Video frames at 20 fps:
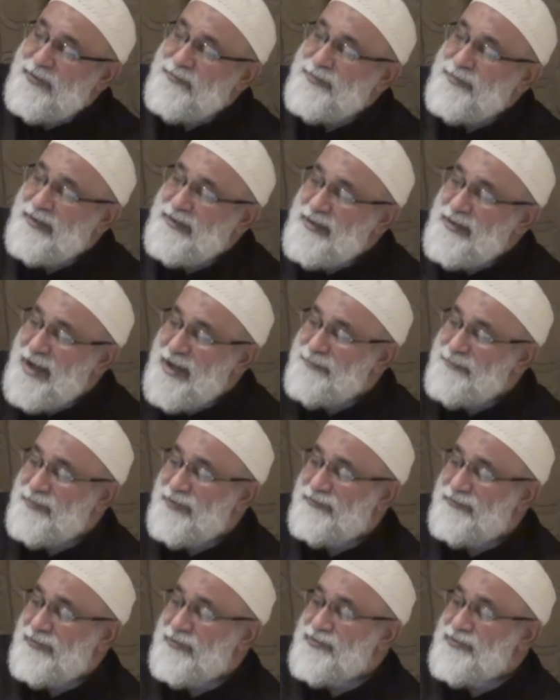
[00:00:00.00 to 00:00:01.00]
from the camp
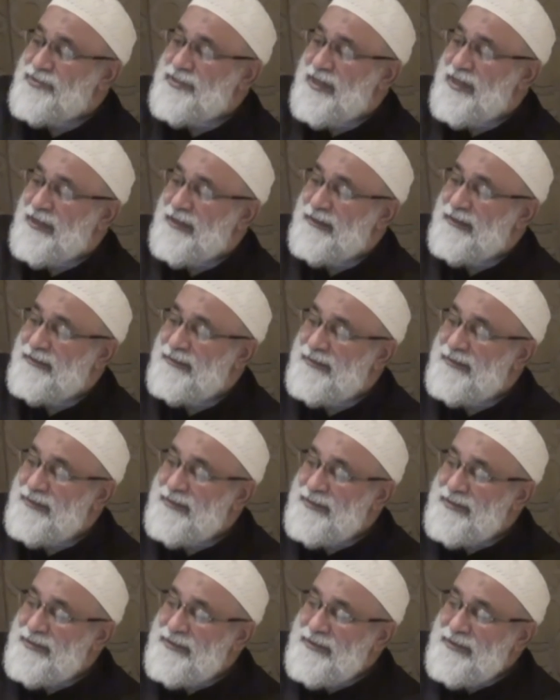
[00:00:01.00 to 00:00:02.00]
of
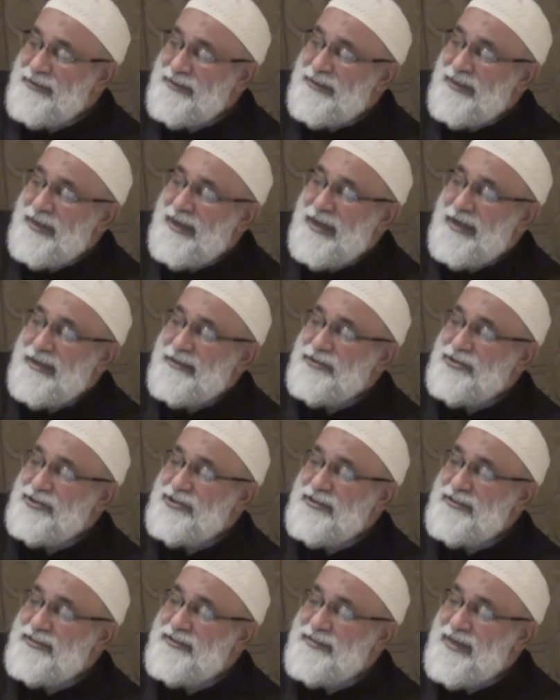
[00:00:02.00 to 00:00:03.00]
Hussein, and
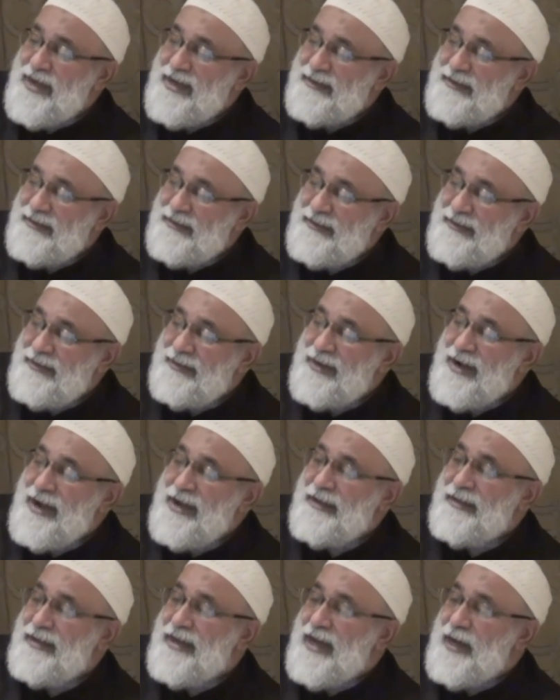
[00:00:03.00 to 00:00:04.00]
she started
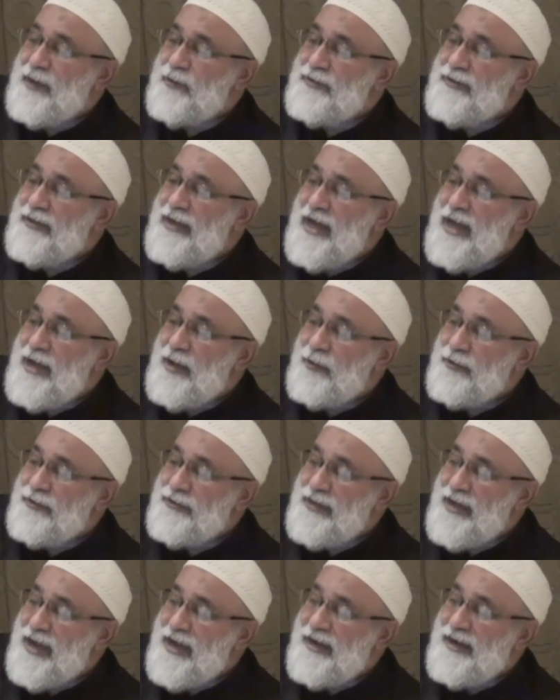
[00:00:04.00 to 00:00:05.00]
crying out
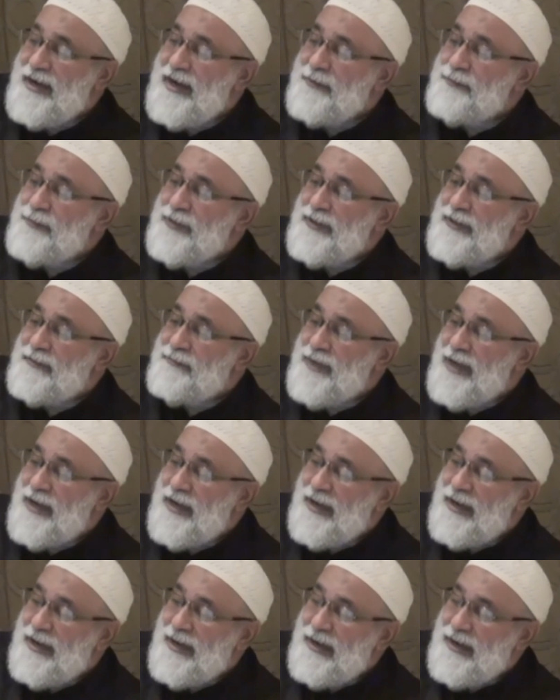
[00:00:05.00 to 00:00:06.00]
loud, Ya
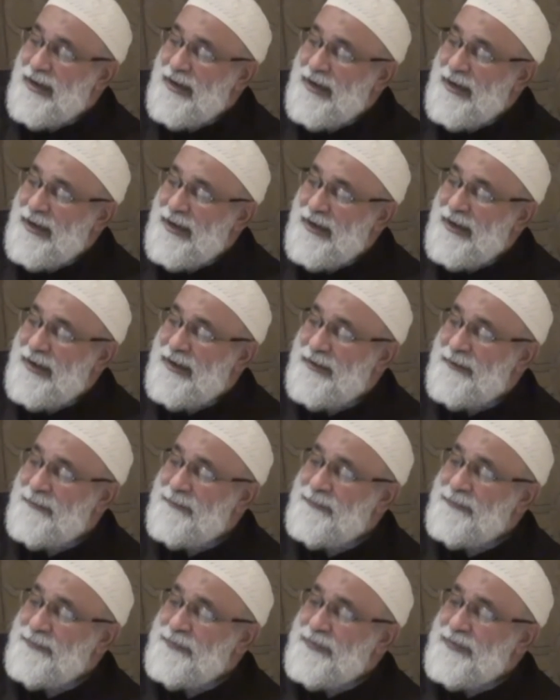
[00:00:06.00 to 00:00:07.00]

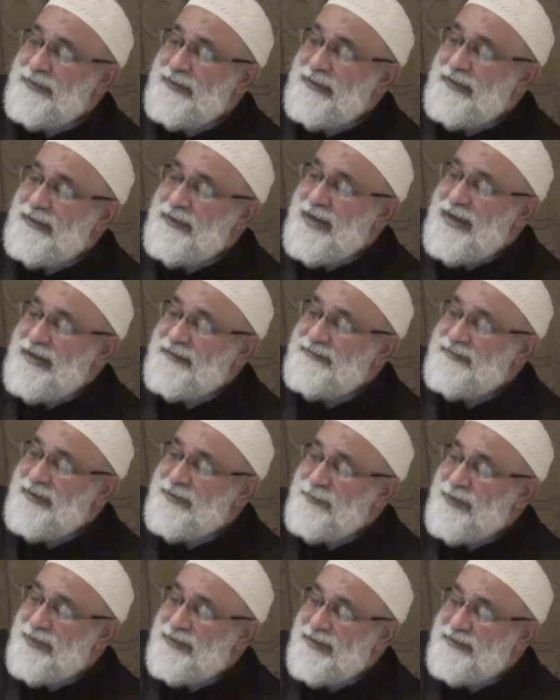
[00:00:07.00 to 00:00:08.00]
Habiba, Ya
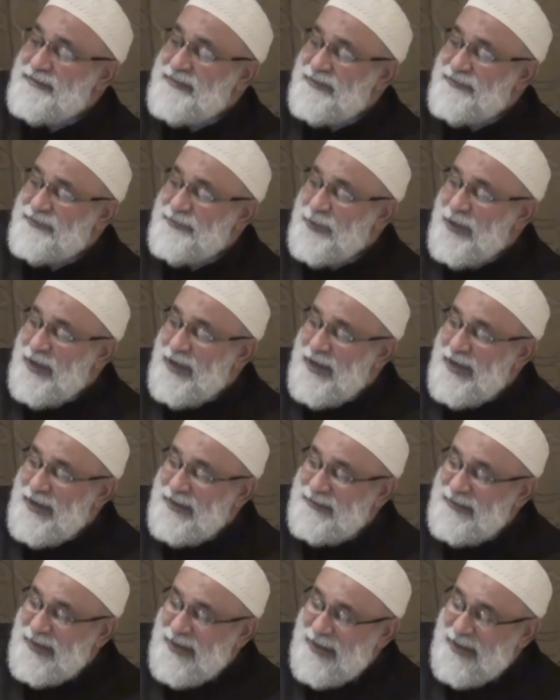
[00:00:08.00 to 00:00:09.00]
Thamarata
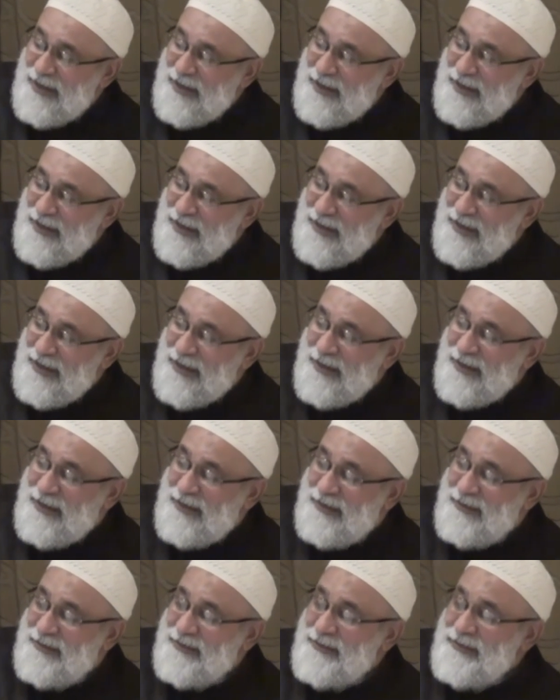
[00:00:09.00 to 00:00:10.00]

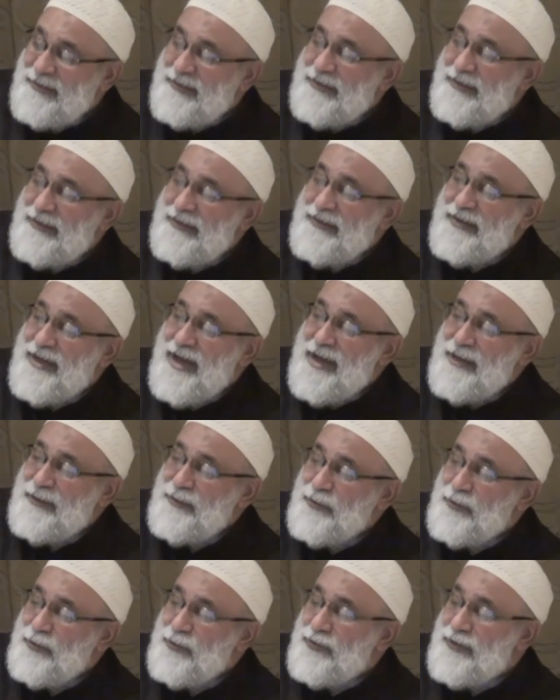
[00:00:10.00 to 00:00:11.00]
Fuada, Ya
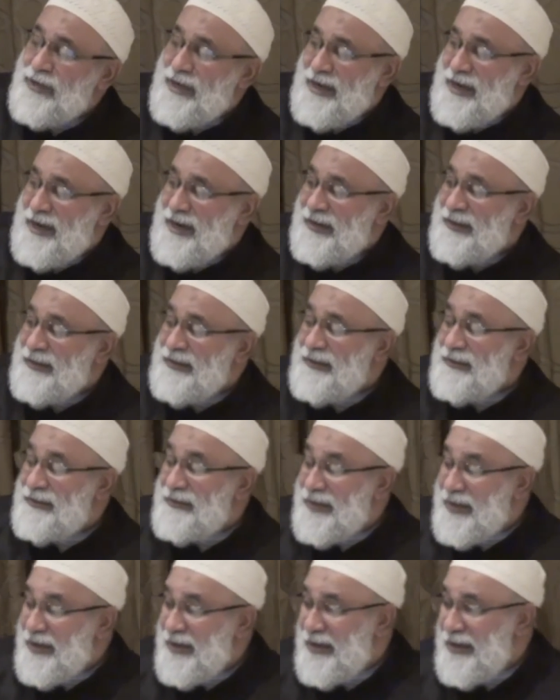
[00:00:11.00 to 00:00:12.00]
Noor
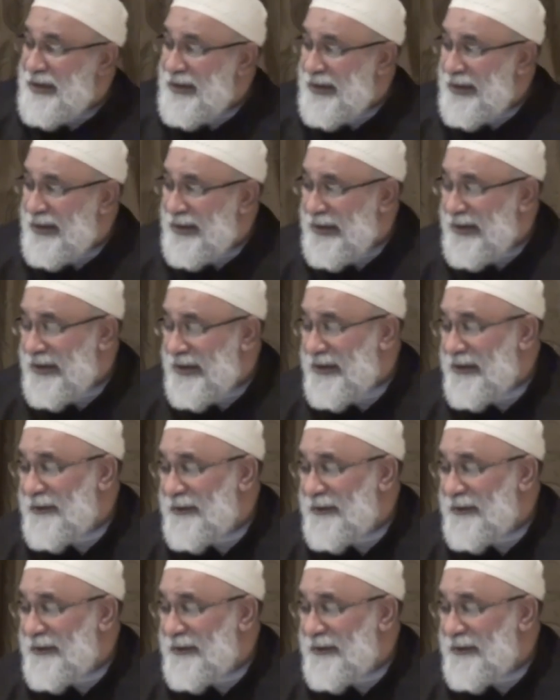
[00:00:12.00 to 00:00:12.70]
Aina,